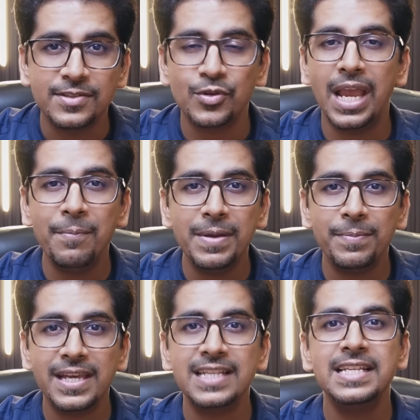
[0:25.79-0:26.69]
So M
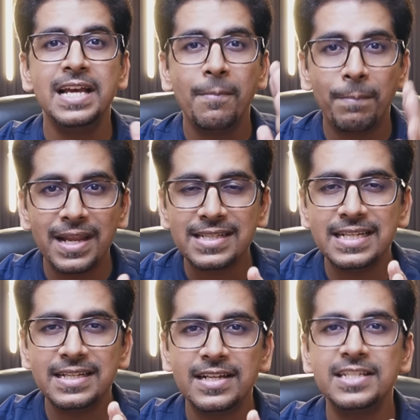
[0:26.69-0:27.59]
B B S
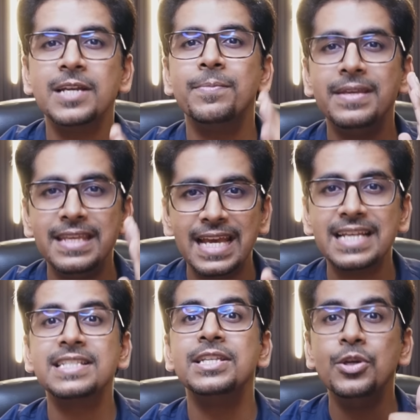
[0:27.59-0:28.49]
plus internship,
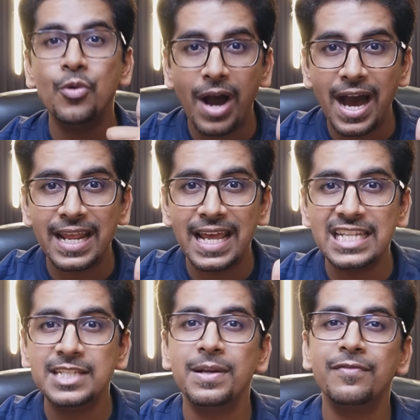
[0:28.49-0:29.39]
yes, you are
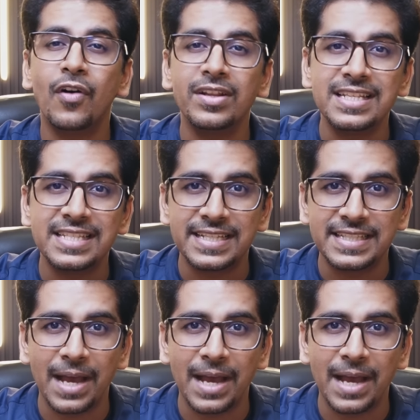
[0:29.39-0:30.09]
eligible for this